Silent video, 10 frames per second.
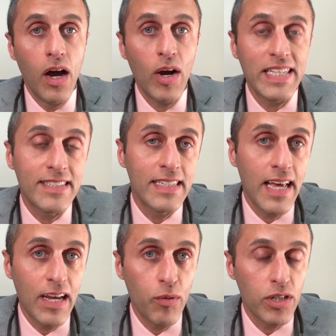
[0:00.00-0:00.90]
All right,
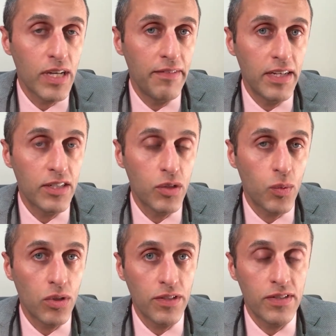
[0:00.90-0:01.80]
today we're diving into the
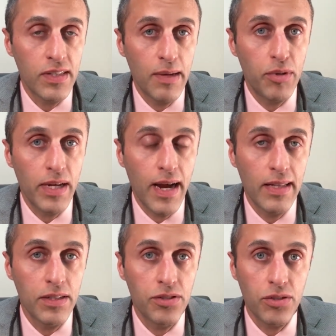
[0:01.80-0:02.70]
world of celebrity
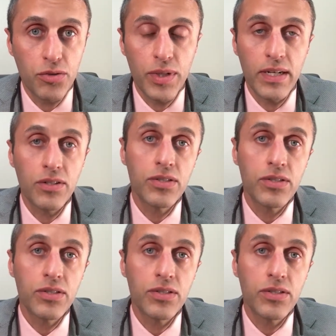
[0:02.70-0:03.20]
eyelid surgery, and our